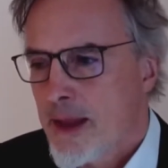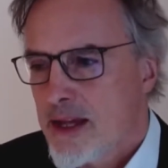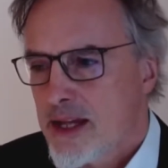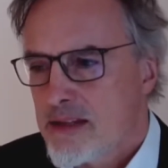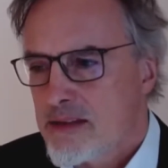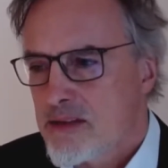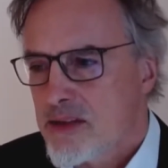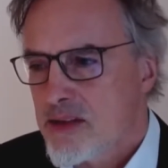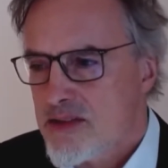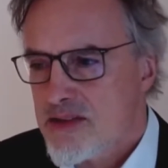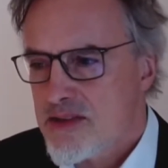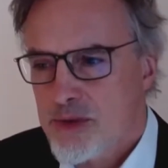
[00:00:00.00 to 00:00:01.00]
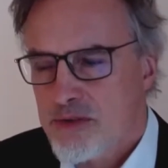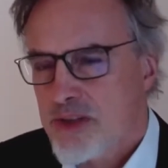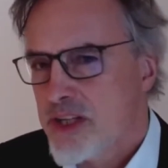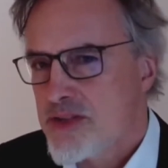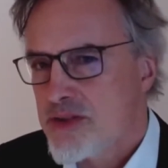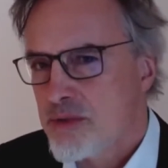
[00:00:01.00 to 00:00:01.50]
And in some of
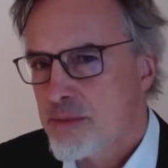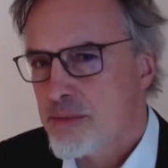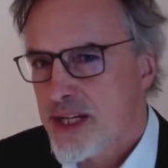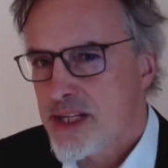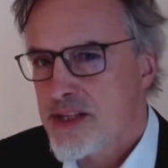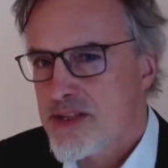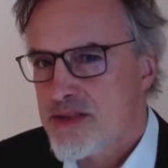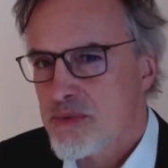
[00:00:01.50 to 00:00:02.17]
these domains